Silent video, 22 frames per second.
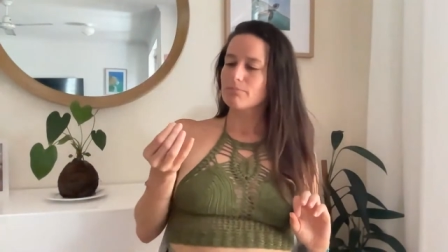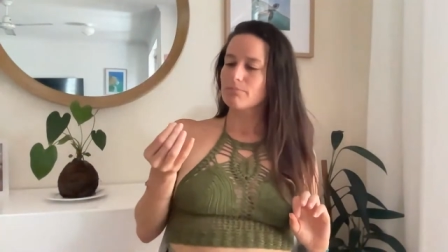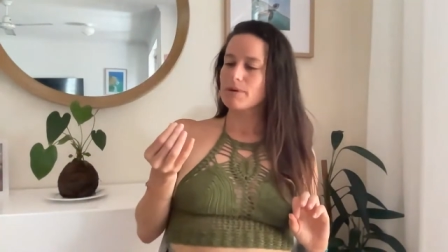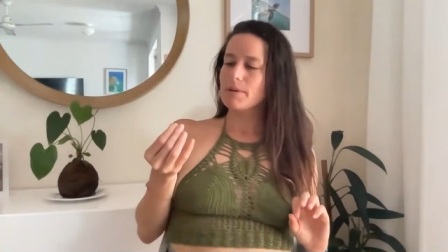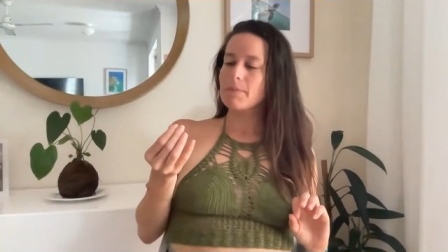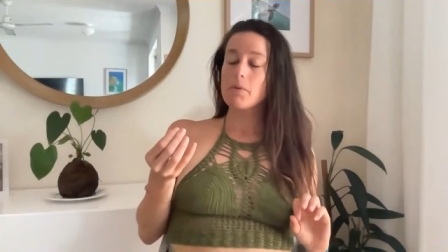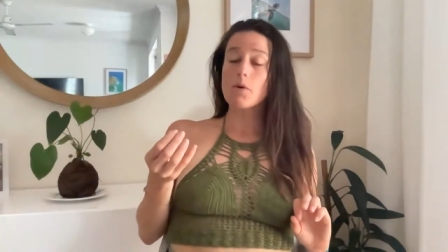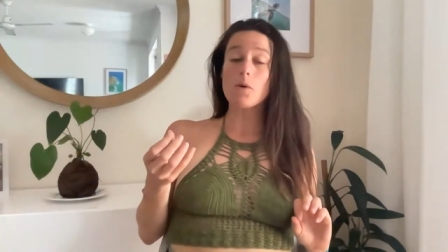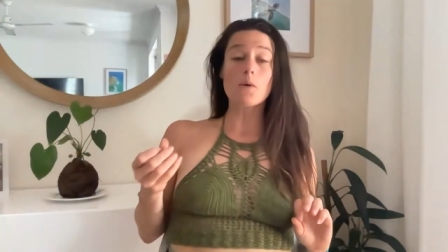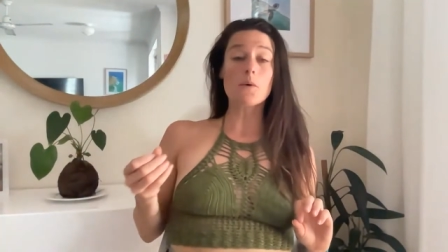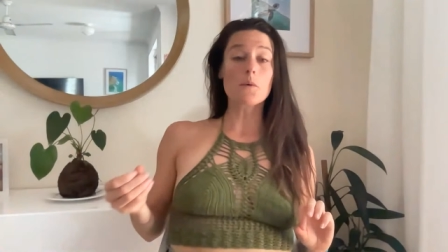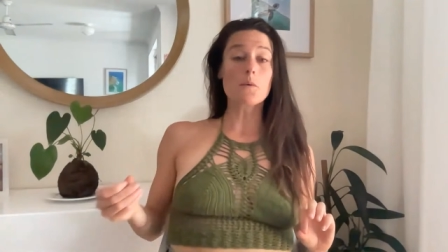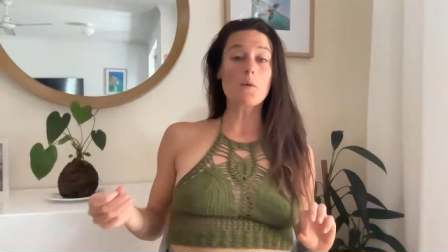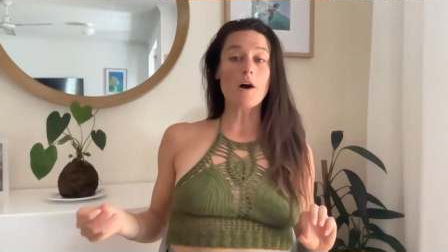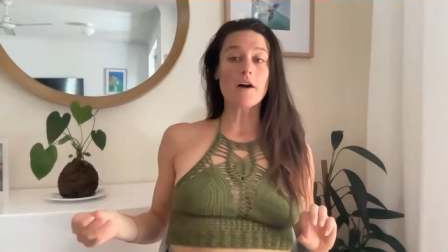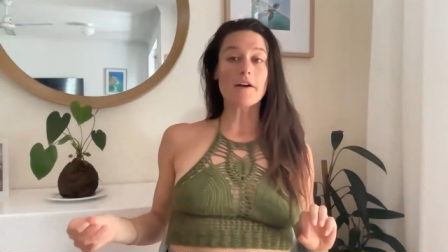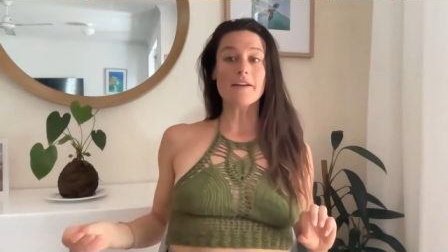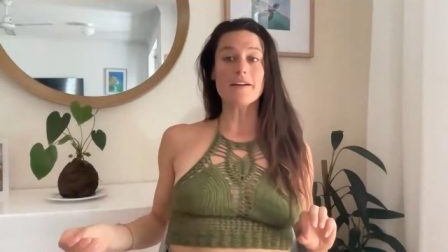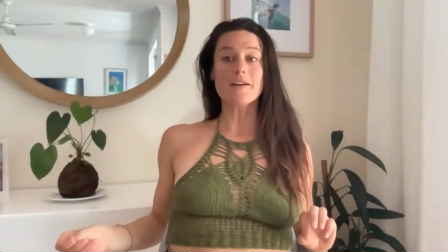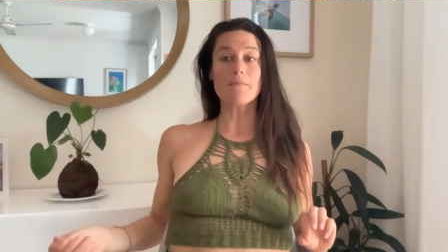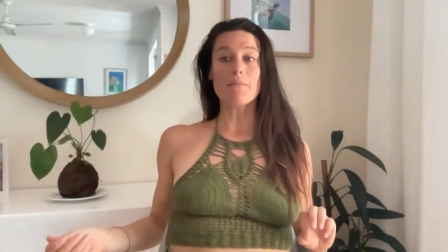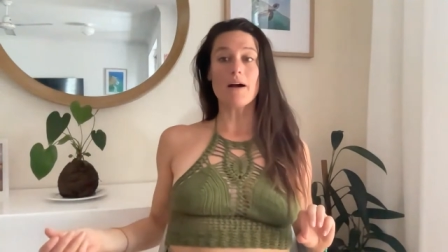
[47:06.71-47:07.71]
People were
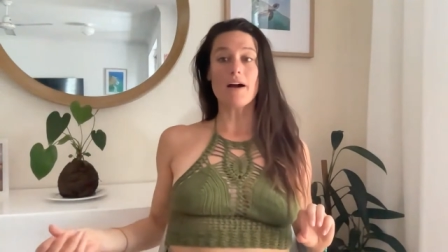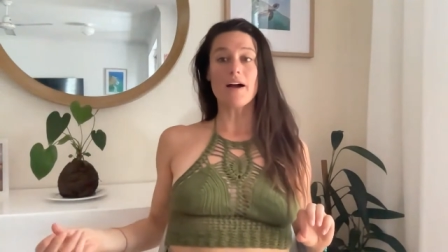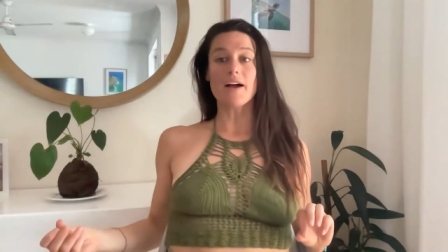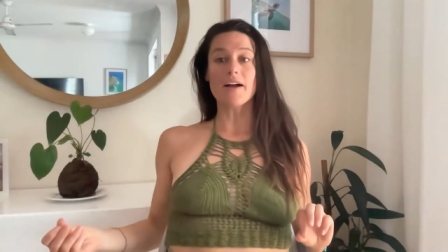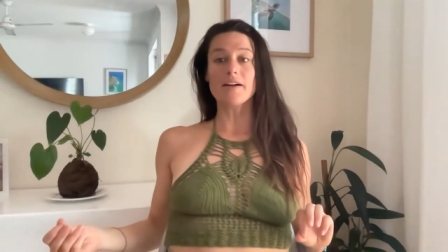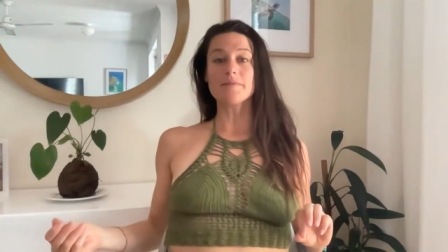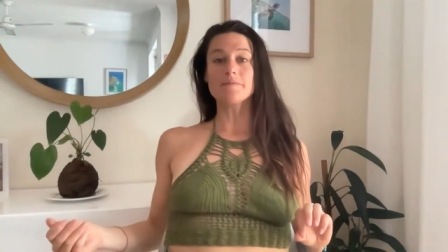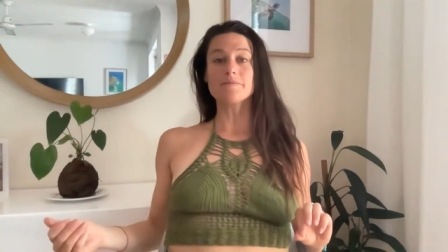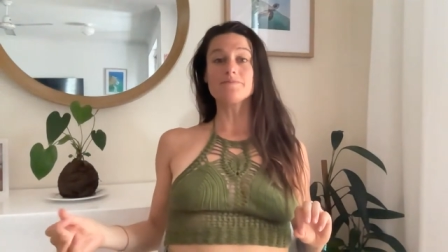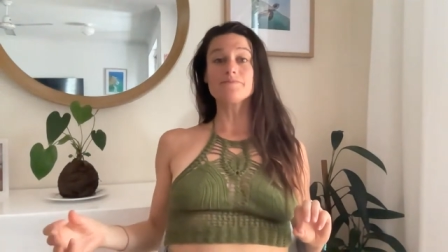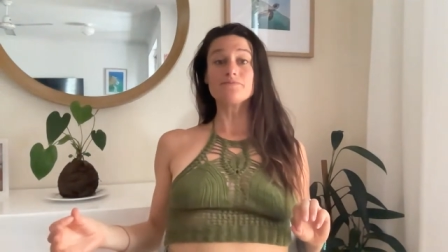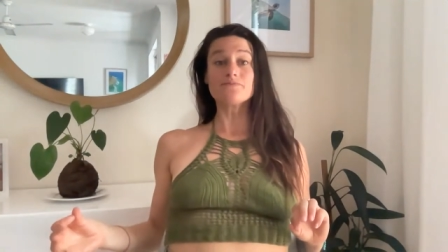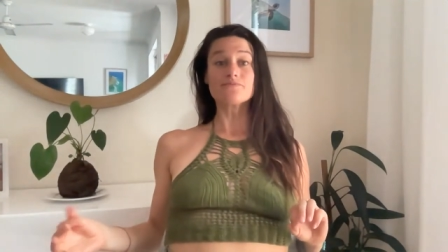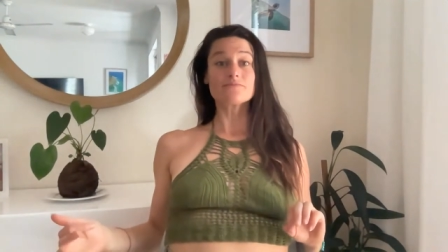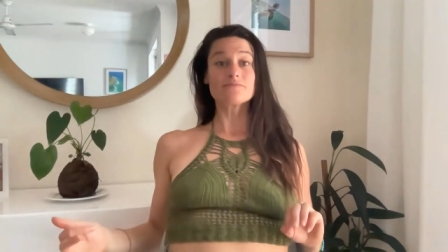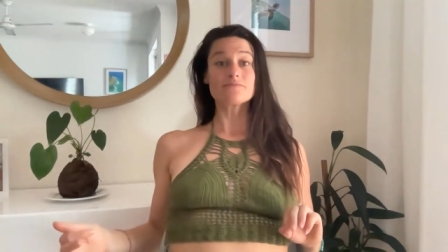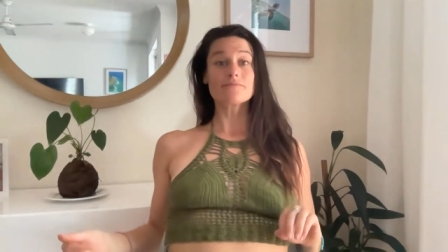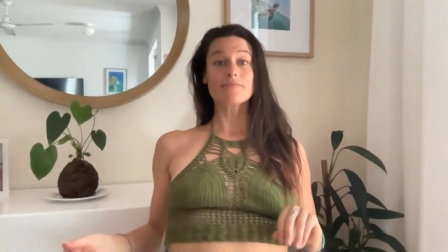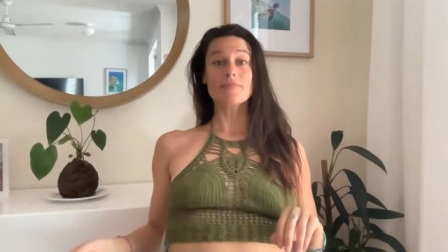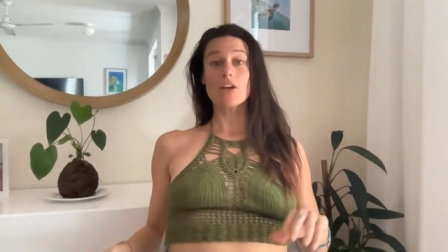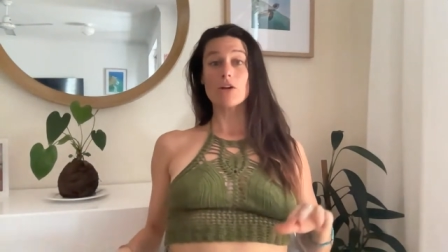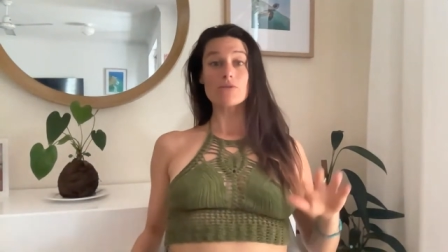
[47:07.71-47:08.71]
walking by.
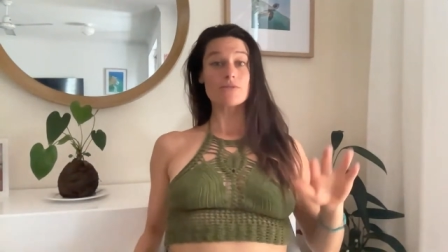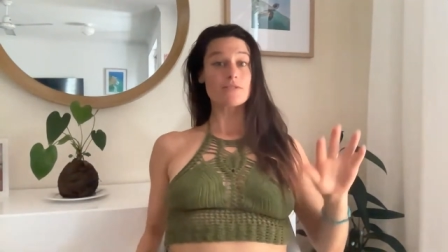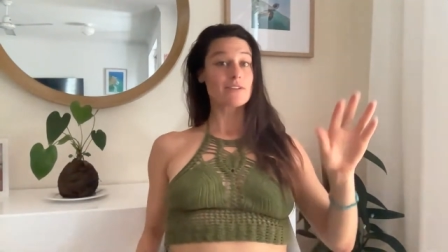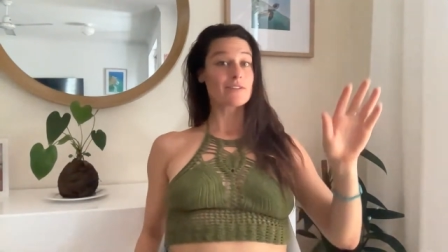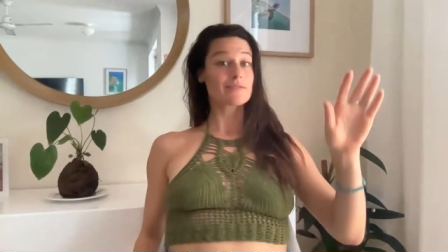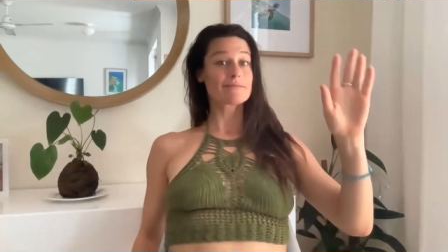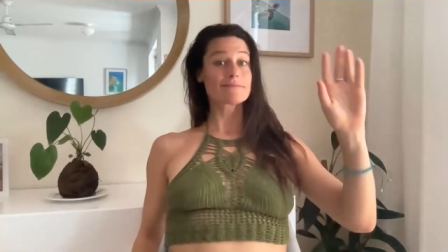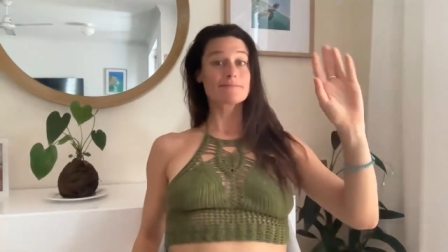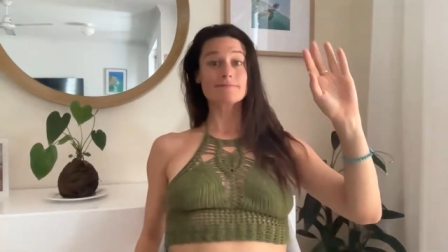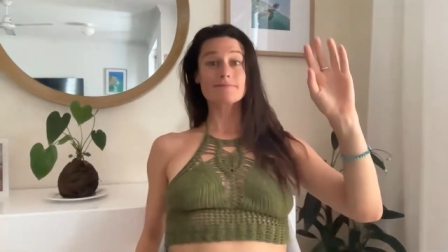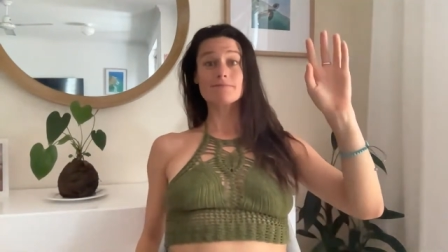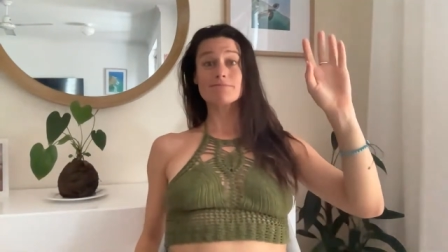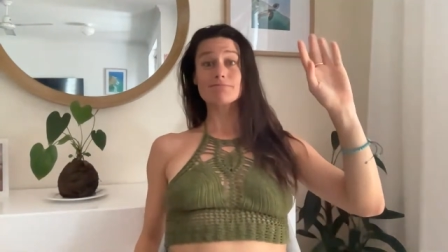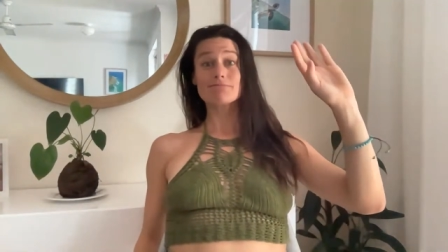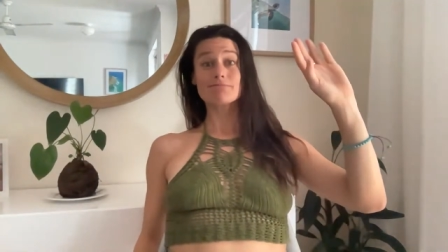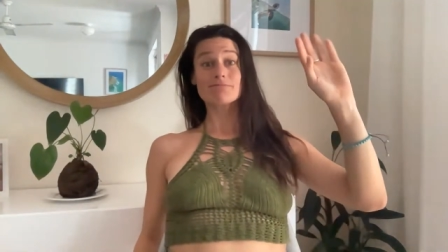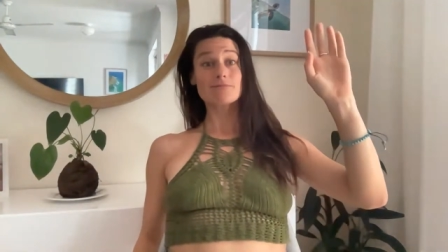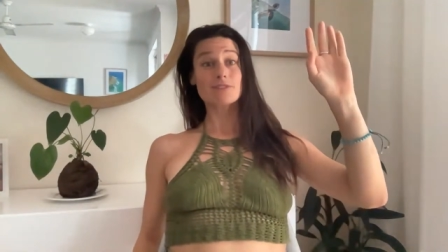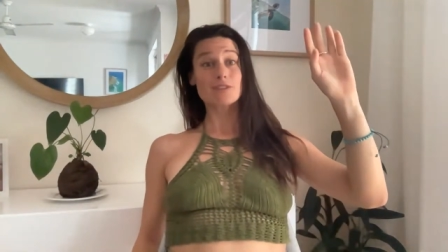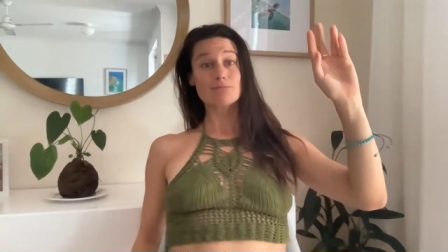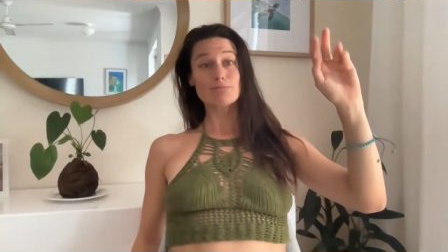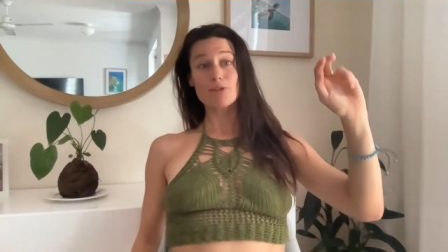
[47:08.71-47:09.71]
Good
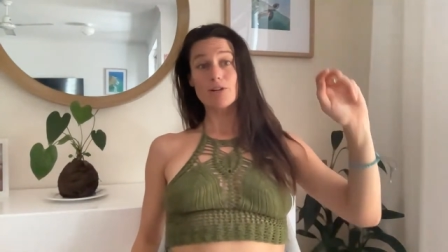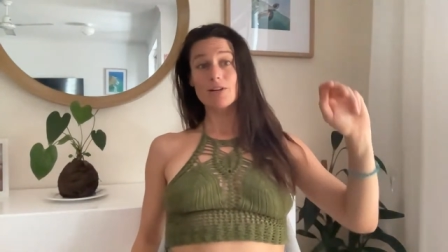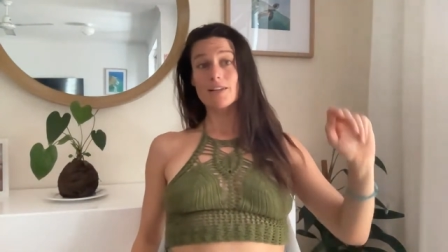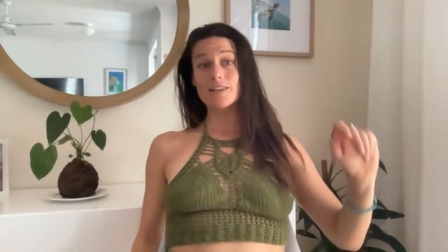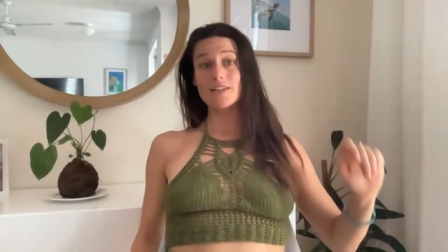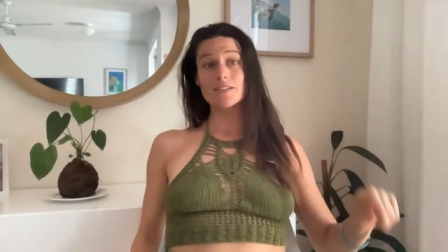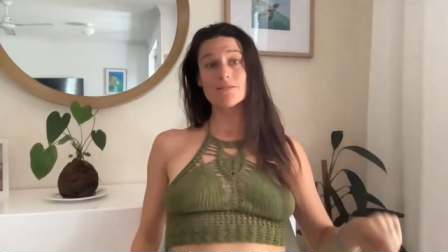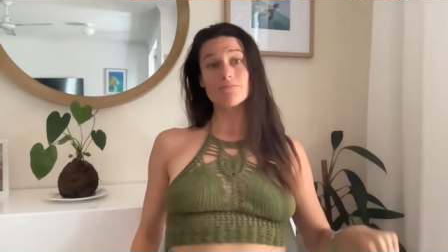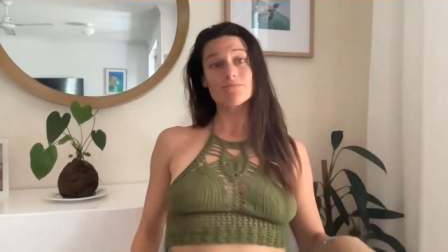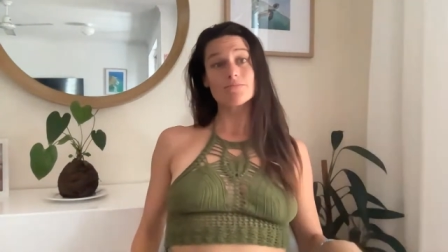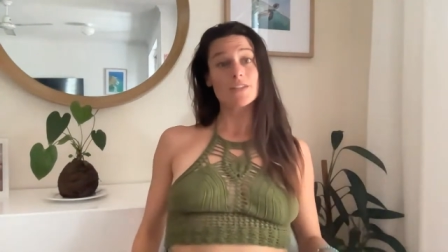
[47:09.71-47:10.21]
morning.